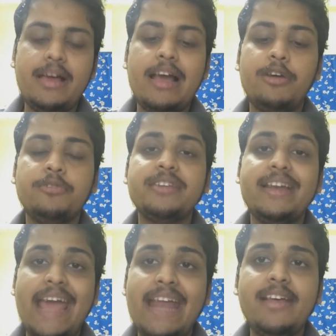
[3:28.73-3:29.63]

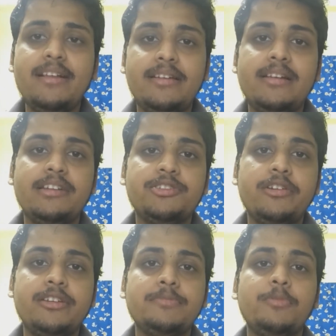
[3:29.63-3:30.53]
alongside any other
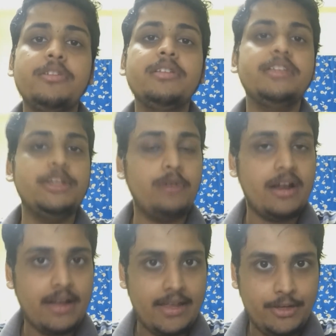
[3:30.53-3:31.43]
electronics book you
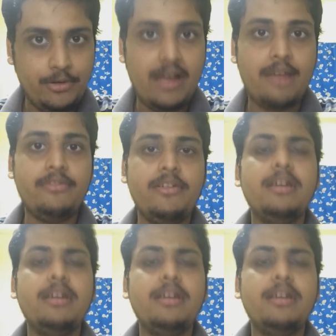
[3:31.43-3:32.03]
are you have